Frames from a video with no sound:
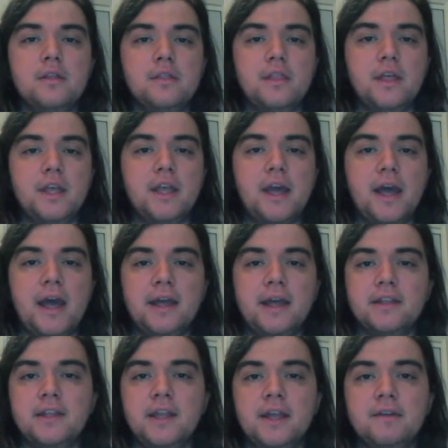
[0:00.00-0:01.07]
the
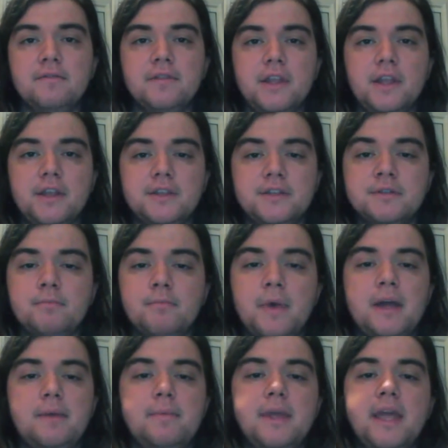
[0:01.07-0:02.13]
activities,
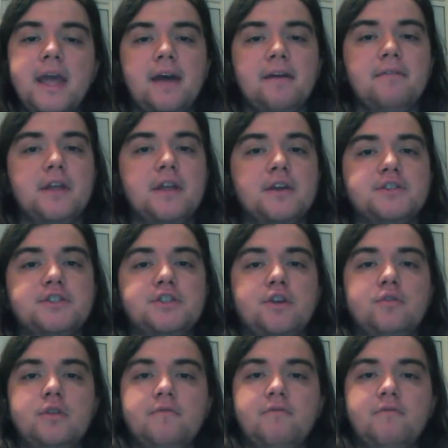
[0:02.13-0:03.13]
maybe having a student